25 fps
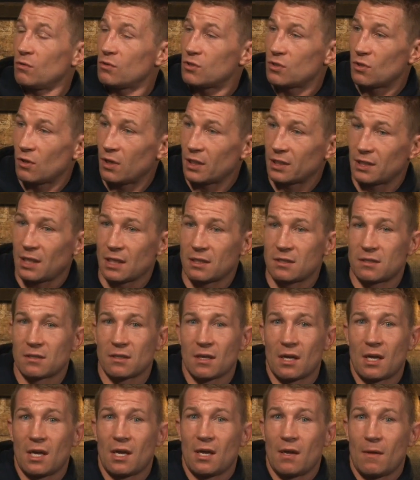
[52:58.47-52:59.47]
So like that's,
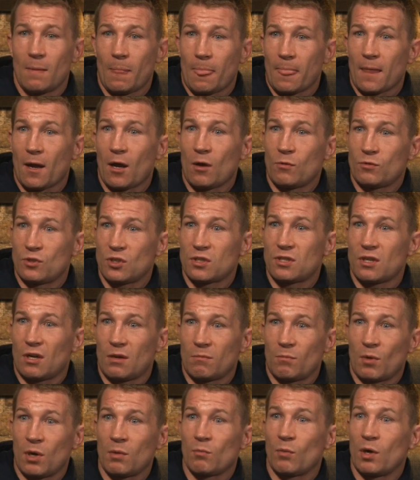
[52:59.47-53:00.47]
I was just
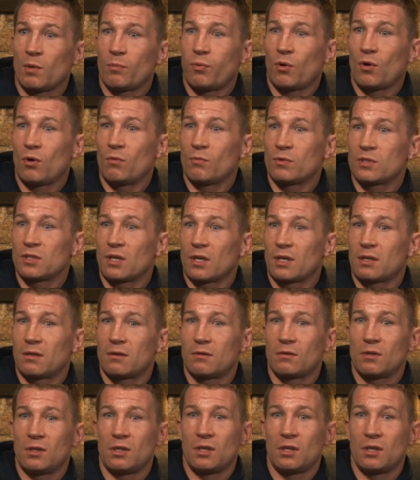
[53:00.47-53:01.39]
my my point was like